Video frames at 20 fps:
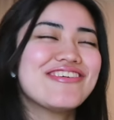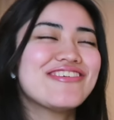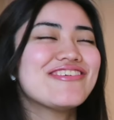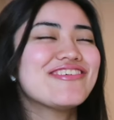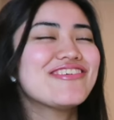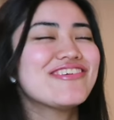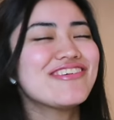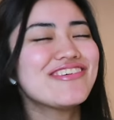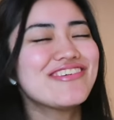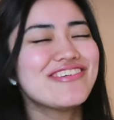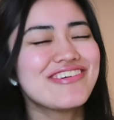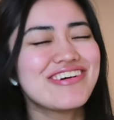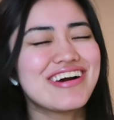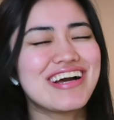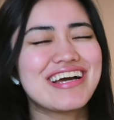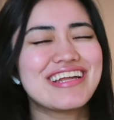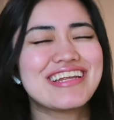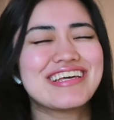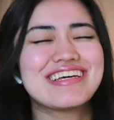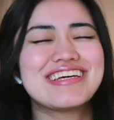Oh,
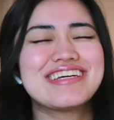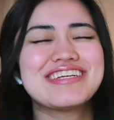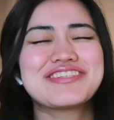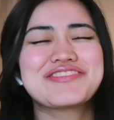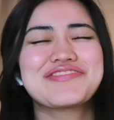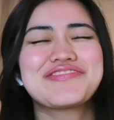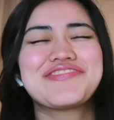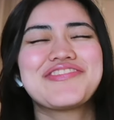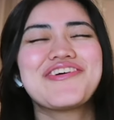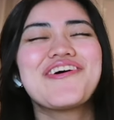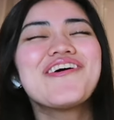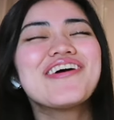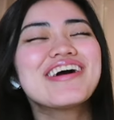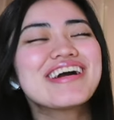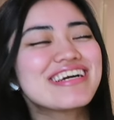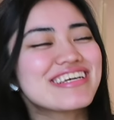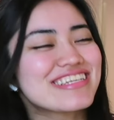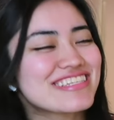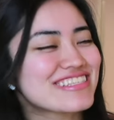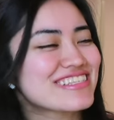and his
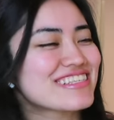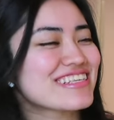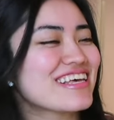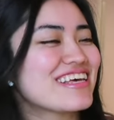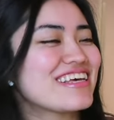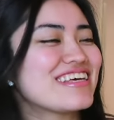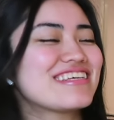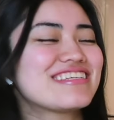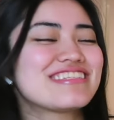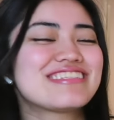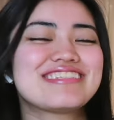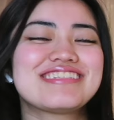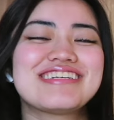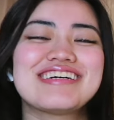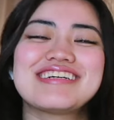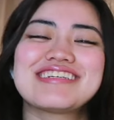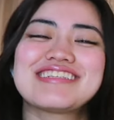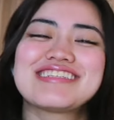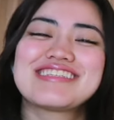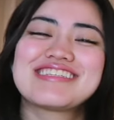voice is
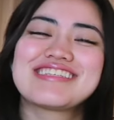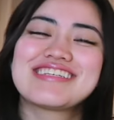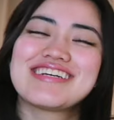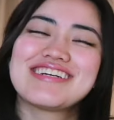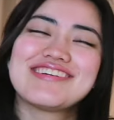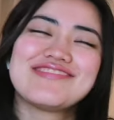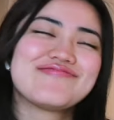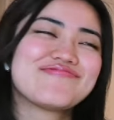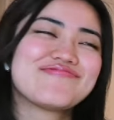just